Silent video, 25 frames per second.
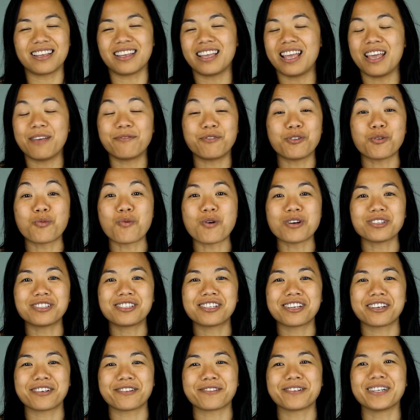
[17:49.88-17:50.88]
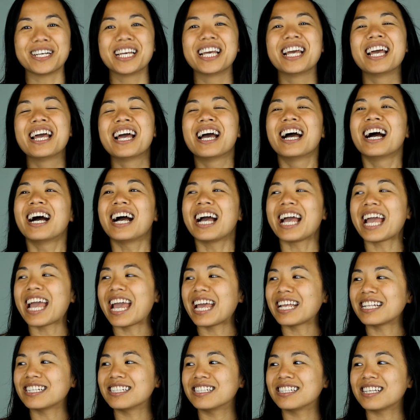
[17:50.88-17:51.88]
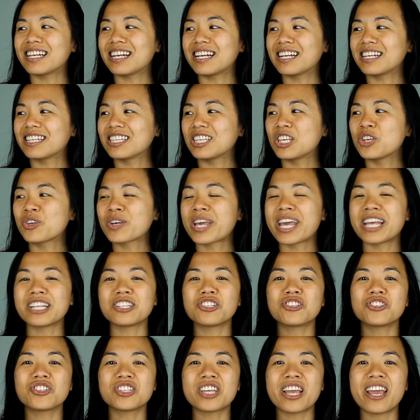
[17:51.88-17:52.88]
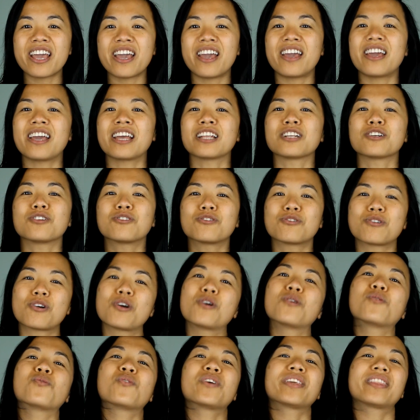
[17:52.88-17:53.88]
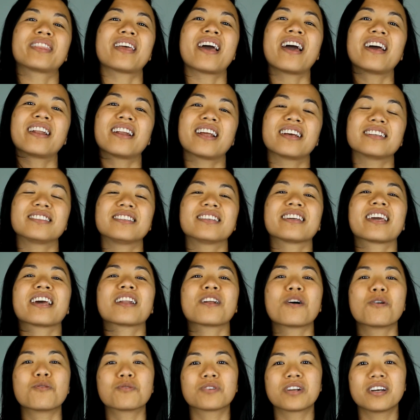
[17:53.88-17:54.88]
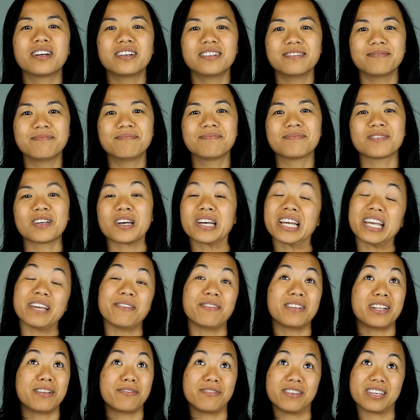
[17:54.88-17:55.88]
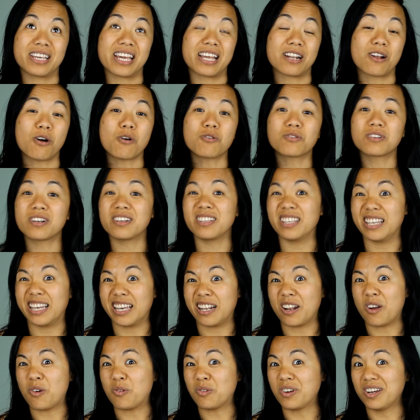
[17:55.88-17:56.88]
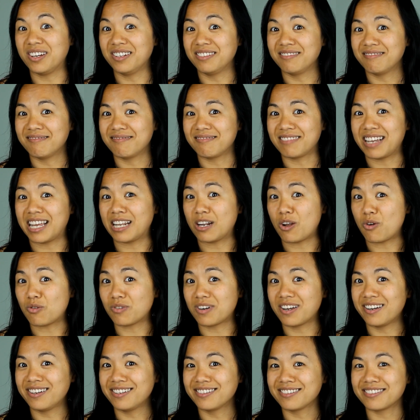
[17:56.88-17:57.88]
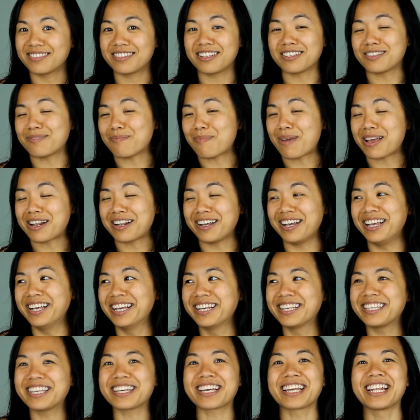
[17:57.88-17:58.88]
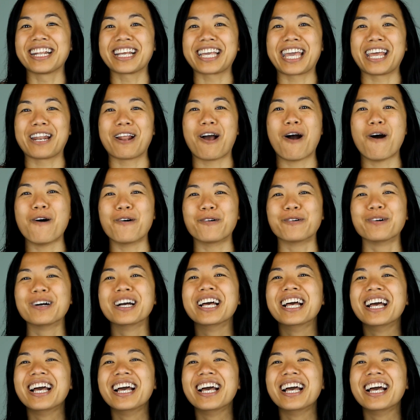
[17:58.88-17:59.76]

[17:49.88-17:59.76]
if you want to. And you can share and grow with that as you get older. Even if you get older and you get older and older, doesn't matter, you're gonna get old.